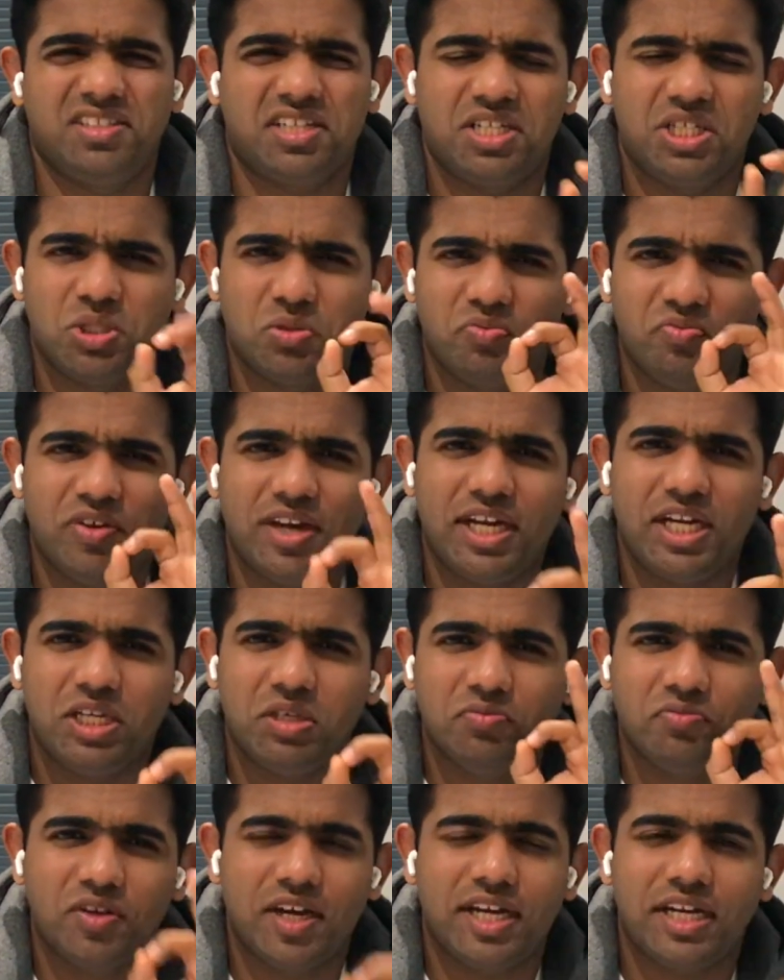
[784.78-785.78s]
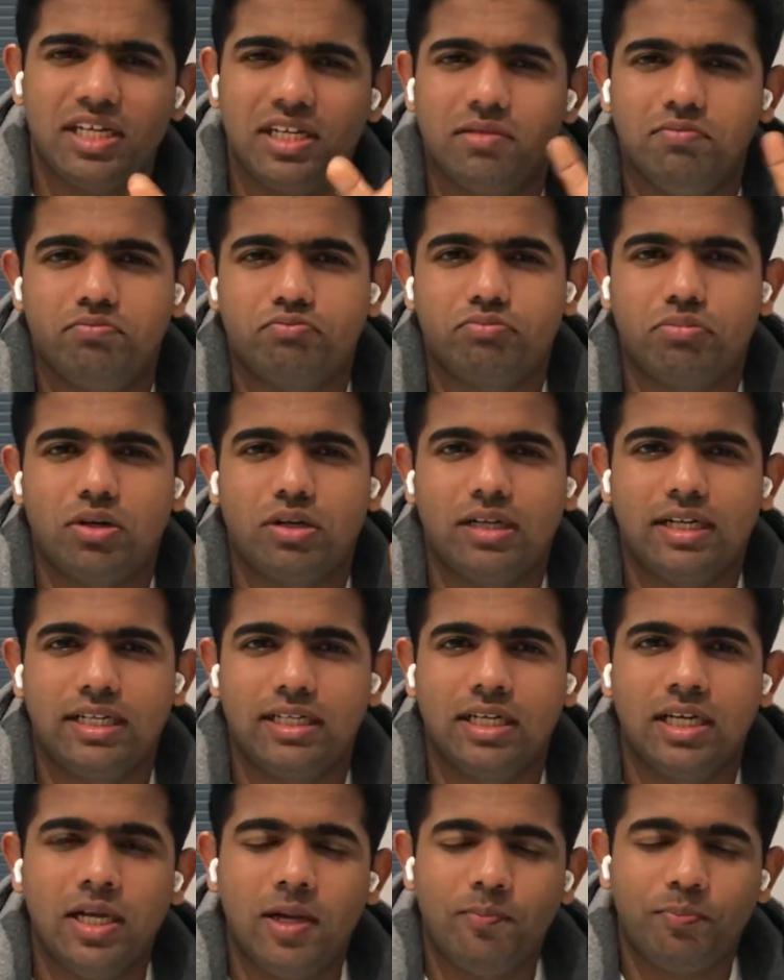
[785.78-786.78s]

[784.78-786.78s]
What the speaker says: That is very, very important.